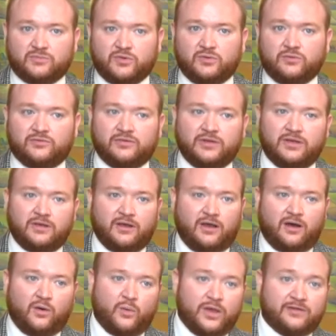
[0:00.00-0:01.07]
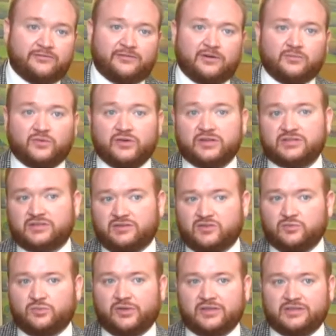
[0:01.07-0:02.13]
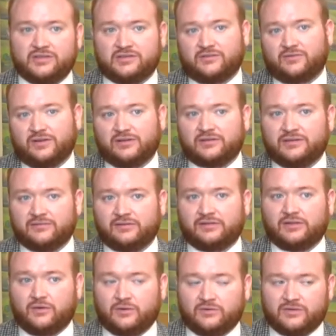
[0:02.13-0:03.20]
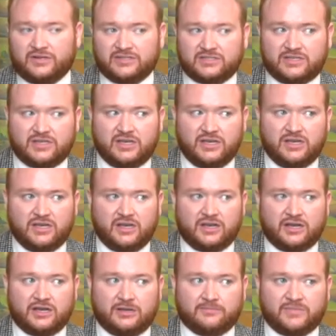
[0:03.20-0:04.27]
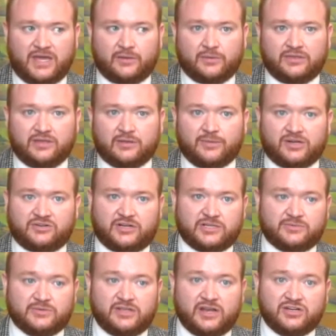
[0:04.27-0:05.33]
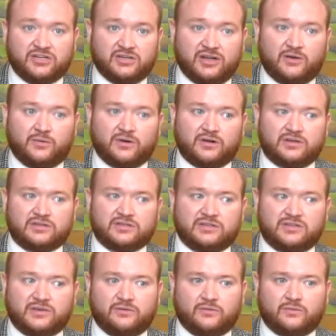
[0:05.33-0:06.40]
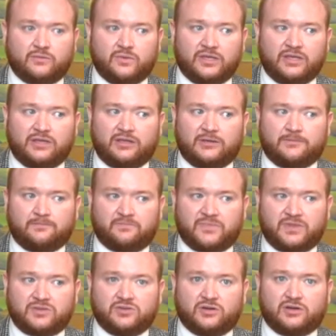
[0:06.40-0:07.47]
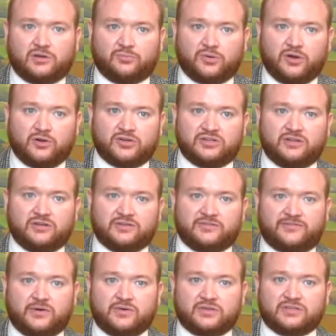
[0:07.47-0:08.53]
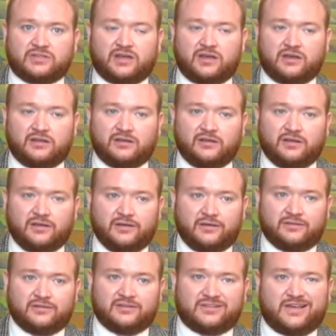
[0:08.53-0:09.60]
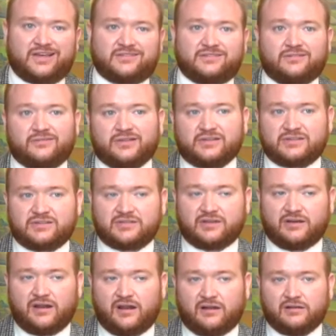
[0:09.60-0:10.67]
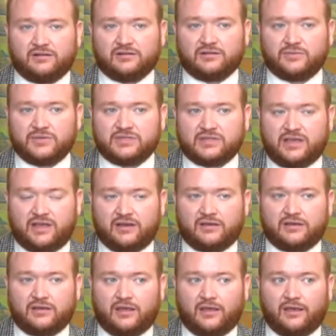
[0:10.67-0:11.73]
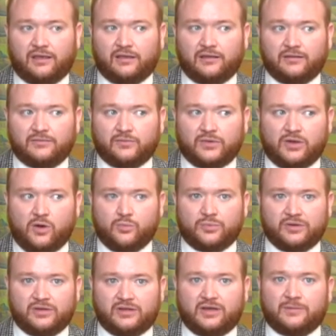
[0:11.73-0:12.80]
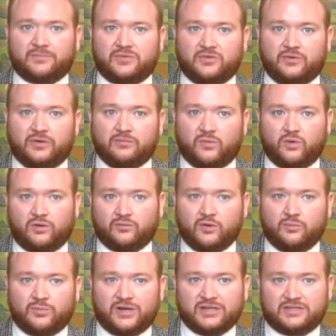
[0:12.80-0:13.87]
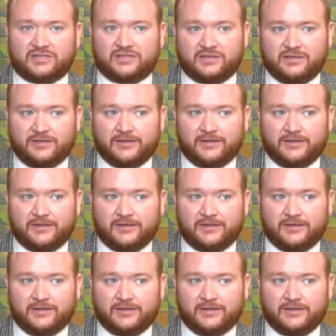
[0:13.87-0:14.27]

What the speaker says: move away from risk to places of relatively lower risk? How do we think about transportation networks? And so we took an approach that is focused on the disaster risks inherent in Louisiana, and we opened it up to a more robust